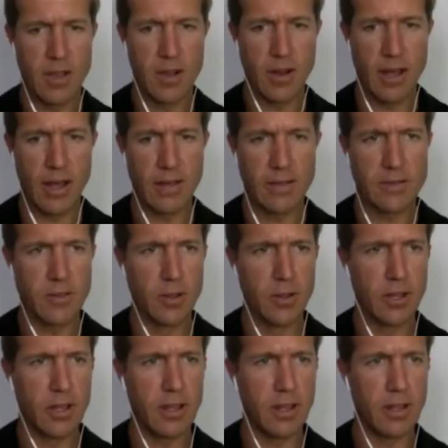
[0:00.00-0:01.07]
Okay, so
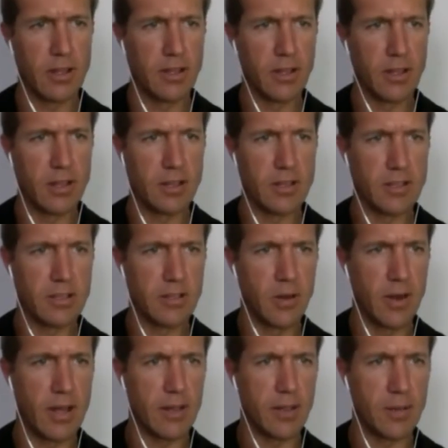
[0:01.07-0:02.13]
look at just go
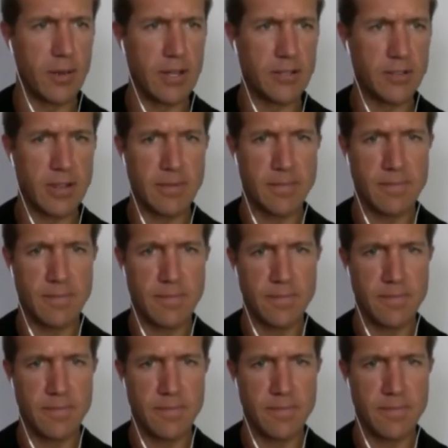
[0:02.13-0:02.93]
ahead and look at my screen.